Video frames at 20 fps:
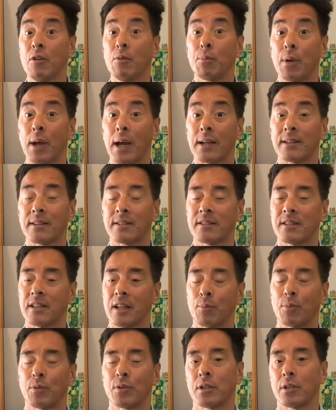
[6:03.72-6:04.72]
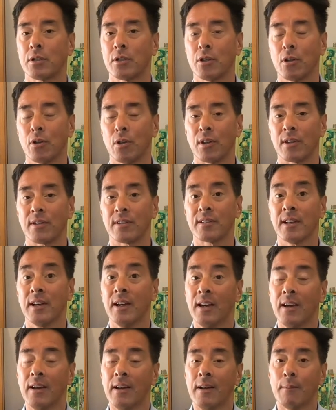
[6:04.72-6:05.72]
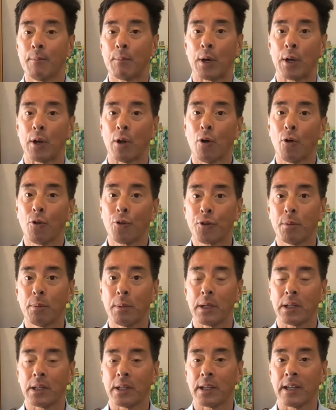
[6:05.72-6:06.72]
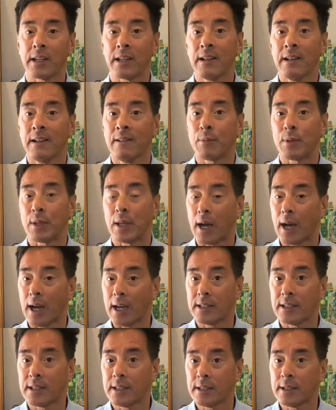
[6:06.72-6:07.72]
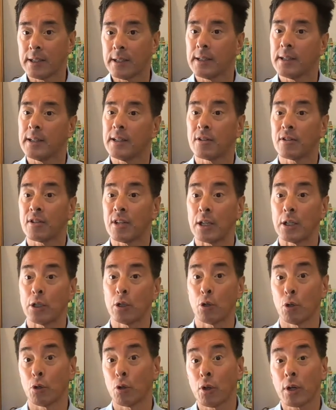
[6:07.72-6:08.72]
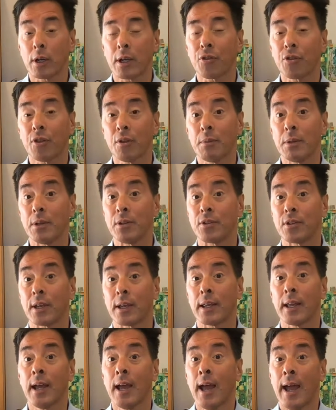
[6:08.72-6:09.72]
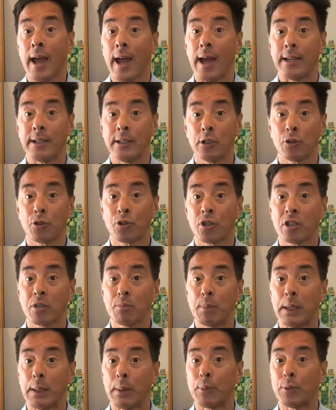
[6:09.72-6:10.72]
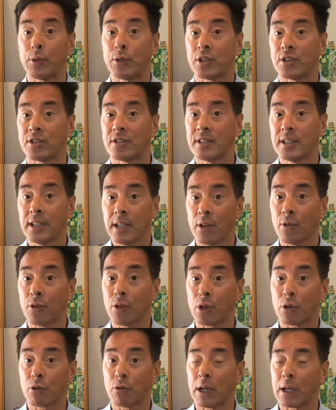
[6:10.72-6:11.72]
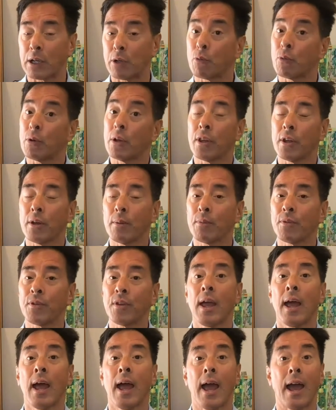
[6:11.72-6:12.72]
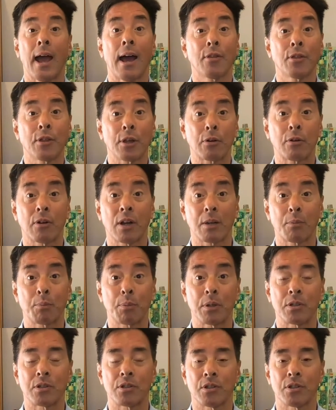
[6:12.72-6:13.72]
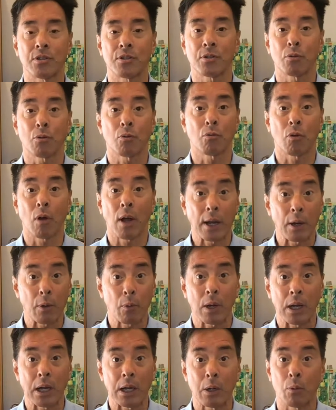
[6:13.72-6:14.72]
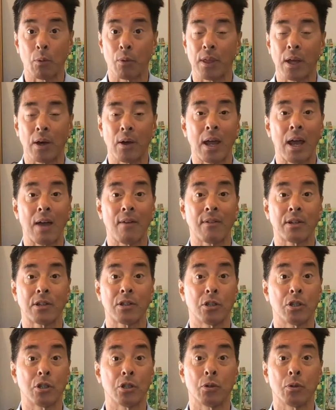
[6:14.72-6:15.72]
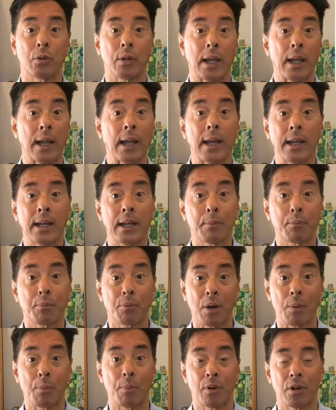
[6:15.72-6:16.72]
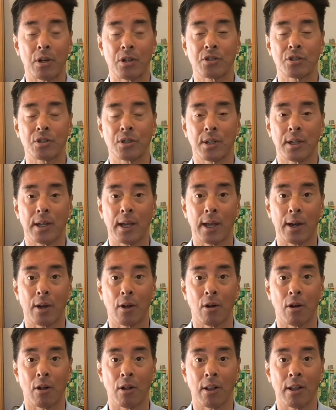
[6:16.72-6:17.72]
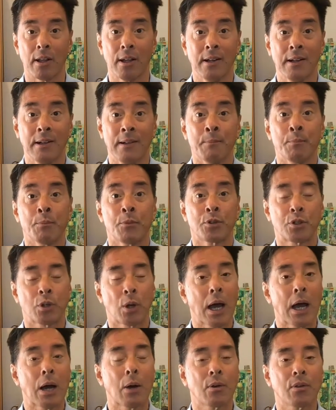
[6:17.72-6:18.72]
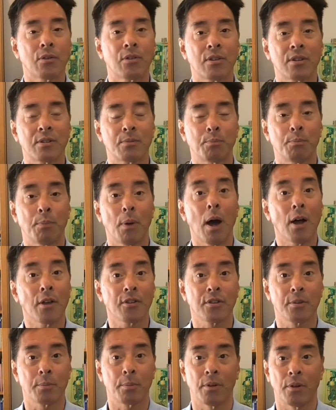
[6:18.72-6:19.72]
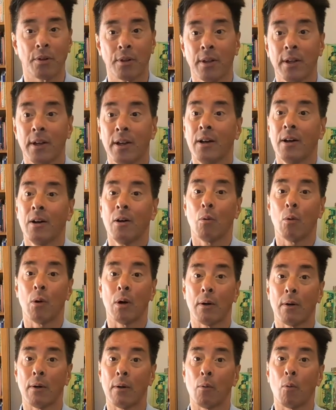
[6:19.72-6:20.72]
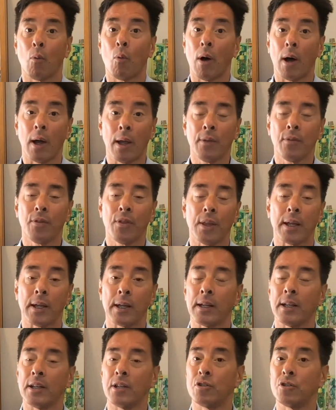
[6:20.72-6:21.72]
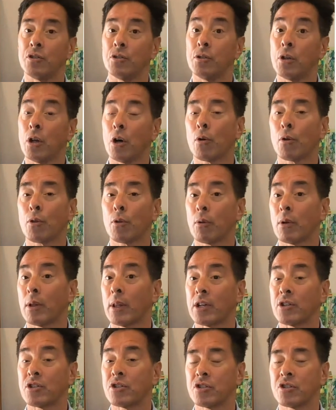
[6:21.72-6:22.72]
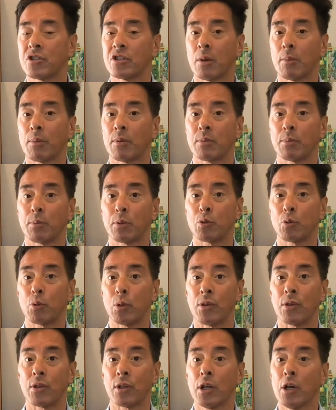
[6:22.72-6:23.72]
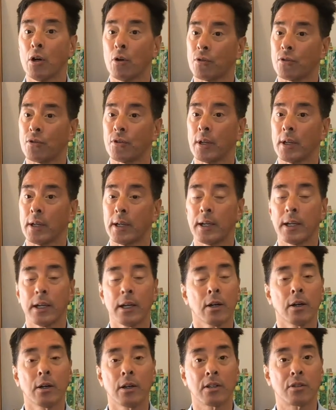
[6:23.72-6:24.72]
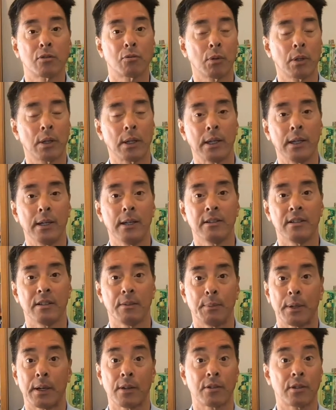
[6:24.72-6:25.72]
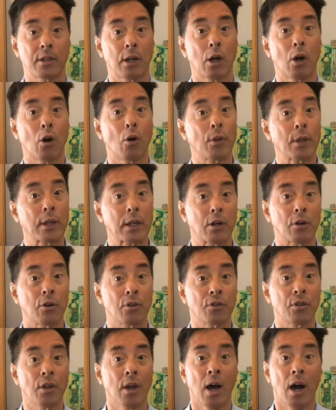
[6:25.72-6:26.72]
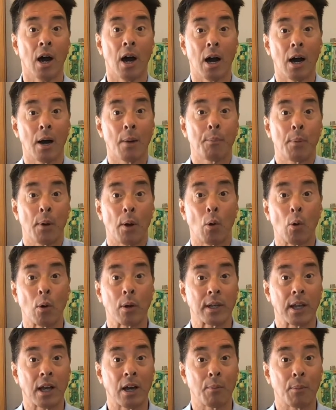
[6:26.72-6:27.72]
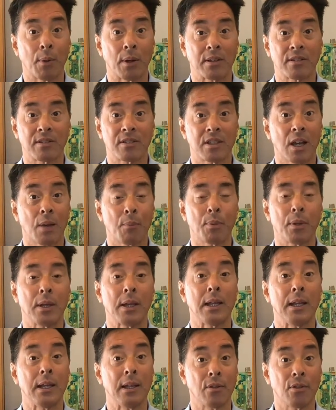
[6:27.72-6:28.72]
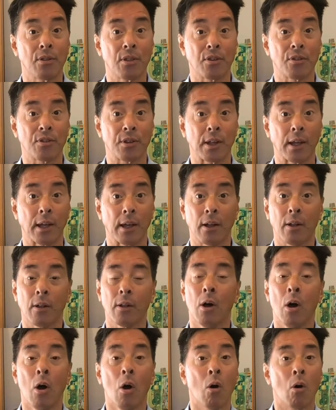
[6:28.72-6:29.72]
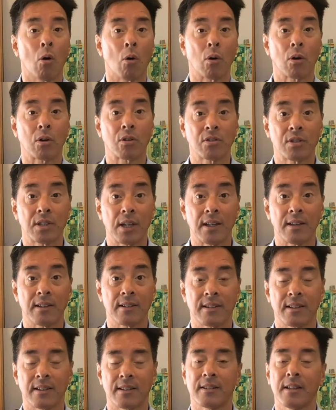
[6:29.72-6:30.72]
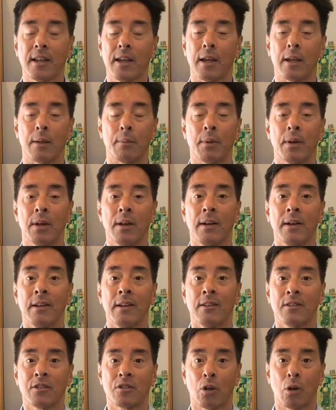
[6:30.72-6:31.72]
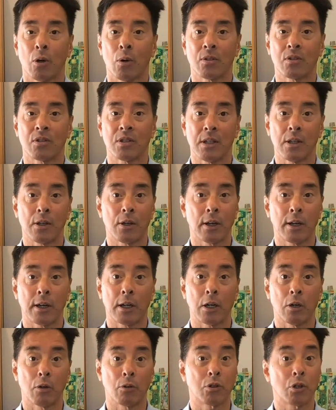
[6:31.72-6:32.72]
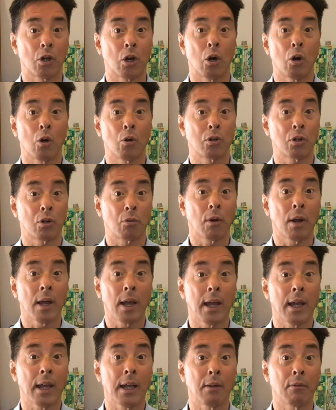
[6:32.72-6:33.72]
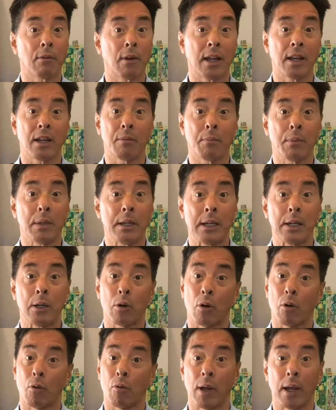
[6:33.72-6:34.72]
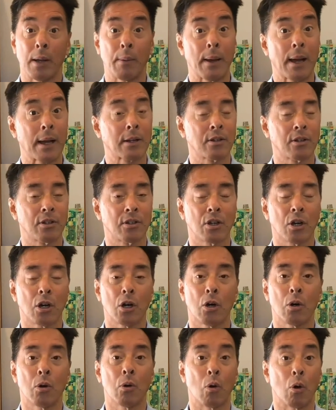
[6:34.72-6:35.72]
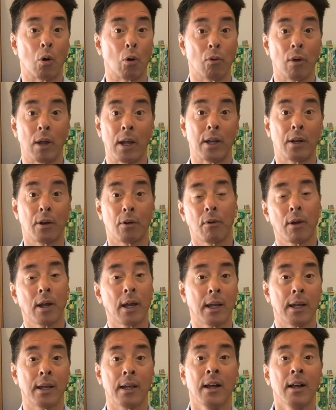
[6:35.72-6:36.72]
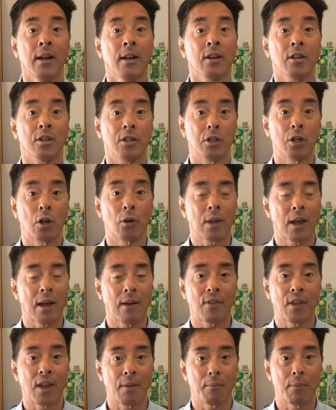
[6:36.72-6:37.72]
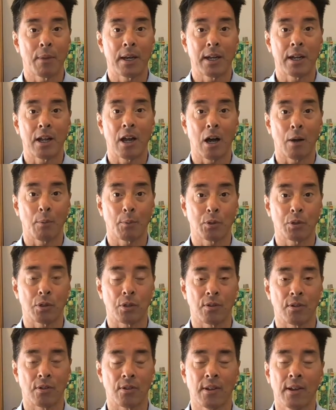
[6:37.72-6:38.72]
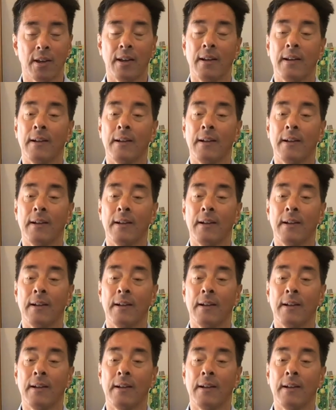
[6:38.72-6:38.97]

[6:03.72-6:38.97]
you practice steps to do this, but ultimately, the idea is that you'll look at the music and you'll just be able to sing the correct rhythms and the correct pitches right away without having to do any preparation at all. So how is this possible? Well, one thing is you know the relationships between the notes. Here it's really easy because it only goes up or down by step in the scale or stays the same. So it's either going to go do to re to mi, or re back to do, or re to re. You don't have that many options.